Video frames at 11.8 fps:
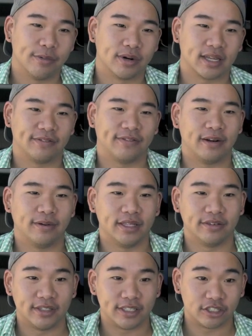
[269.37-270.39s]
work at Fenway in
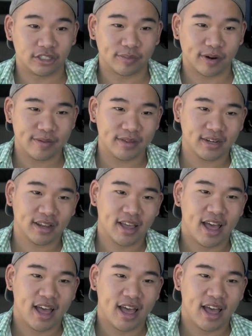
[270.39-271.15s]
the research department.